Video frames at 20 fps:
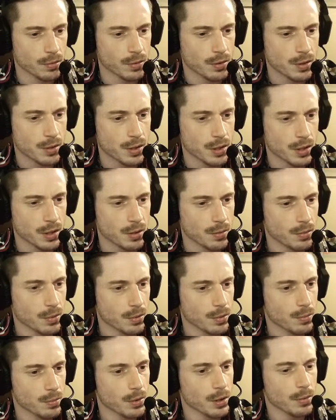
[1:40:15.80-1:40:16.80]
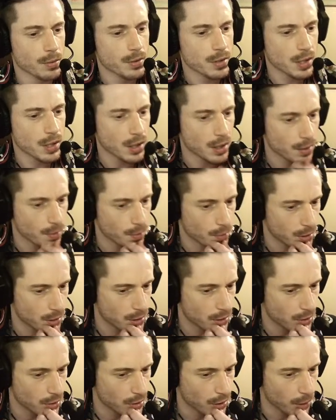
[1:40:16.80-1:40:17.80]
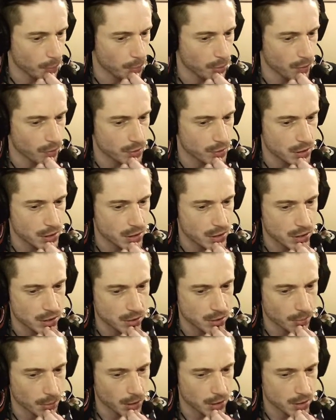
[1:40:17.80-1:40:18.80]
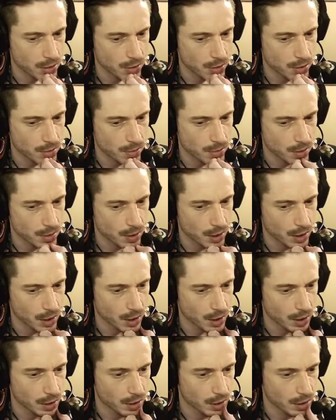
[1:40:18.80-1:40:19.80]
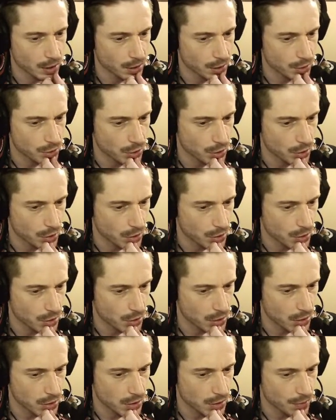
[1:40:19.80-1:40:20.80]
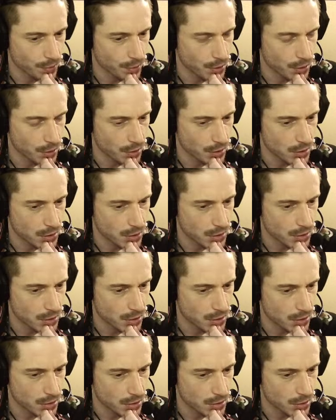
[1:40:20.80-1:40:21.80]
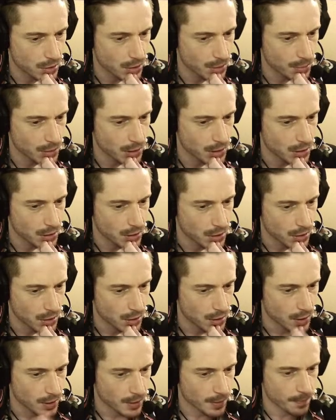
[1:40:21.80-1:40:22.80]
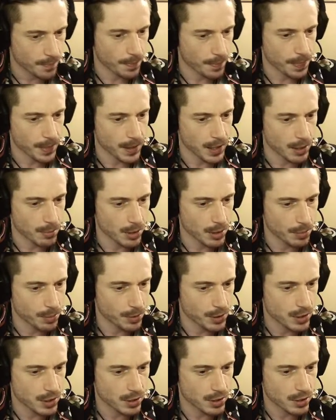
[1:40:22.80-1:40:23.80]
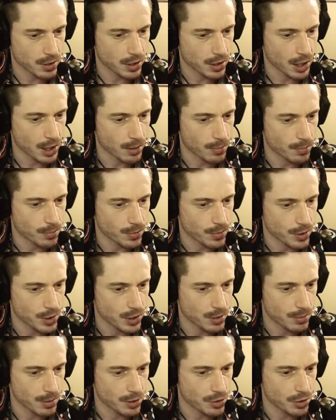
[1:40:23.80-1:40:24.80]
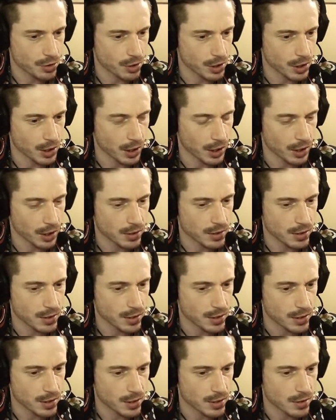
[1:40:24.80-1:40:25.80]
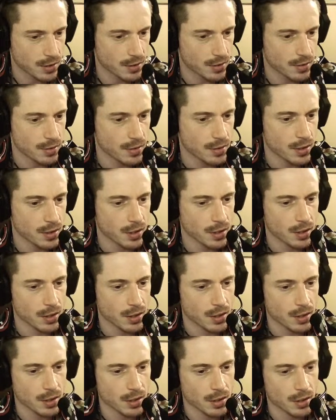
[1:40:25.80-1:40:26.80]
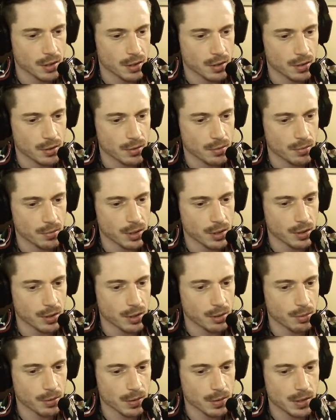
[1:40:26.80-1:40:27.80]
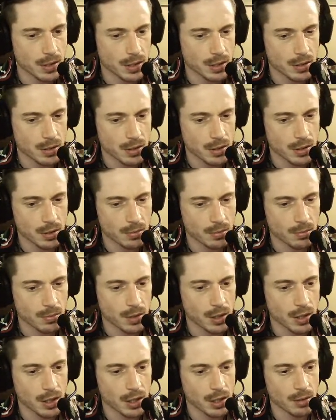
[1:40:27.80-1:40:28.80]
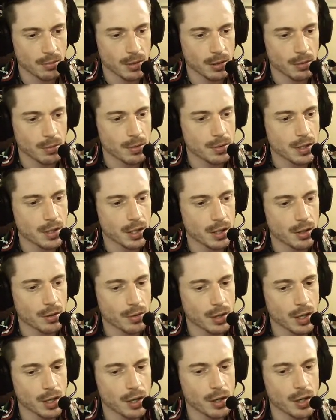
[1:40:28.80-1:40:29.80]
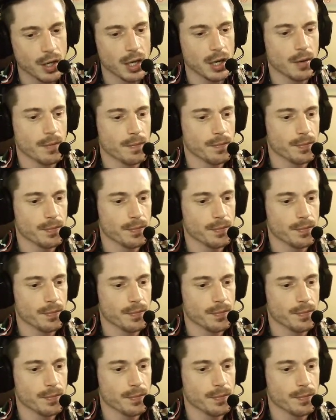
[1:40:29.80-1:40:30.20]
See, where was I writing? Okay, perfect save system. SIS, could try a save thread on SS. Could just update, and I'm gonna put this at the top just to make sure like I see this. We don't need a perfect save system. And what was I gonna write? Oh yeah.